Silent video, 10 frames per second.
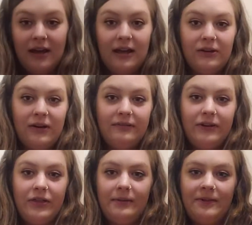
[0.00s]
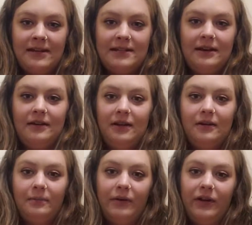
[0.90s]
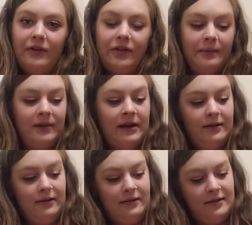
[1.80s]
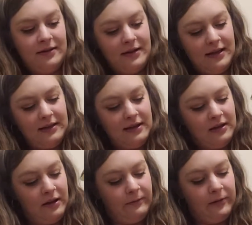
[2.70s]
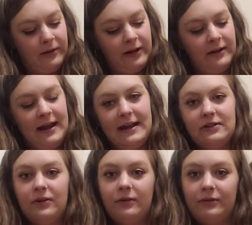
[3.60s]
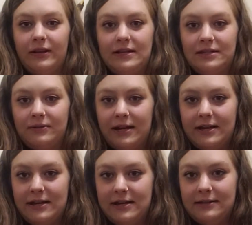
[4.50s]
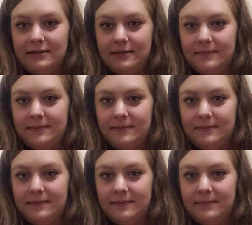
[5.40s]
And you have your thumb rest here. Put your thumb there, and then hover your hand over these 3 keys.